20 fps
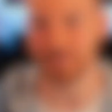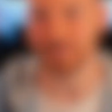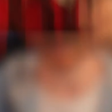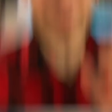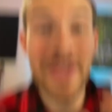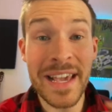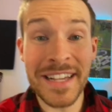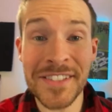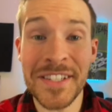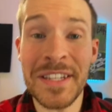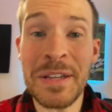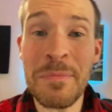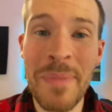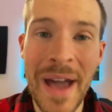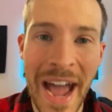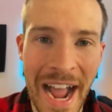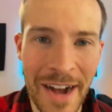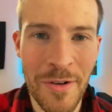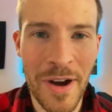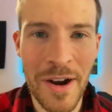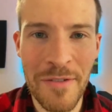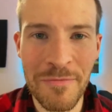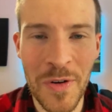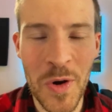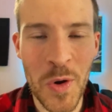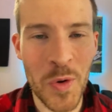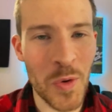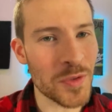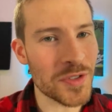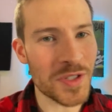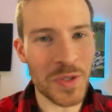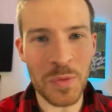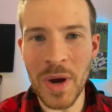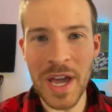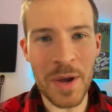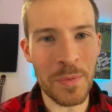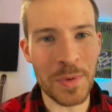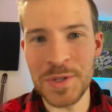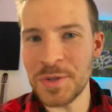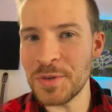Mixing background vocals the way
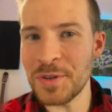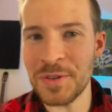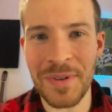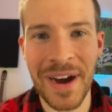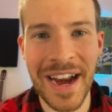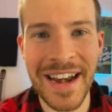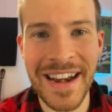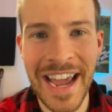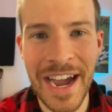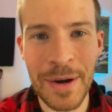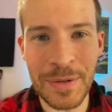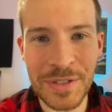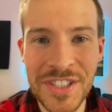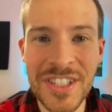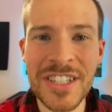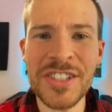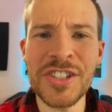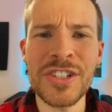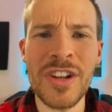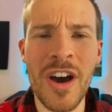we're doing right now is such an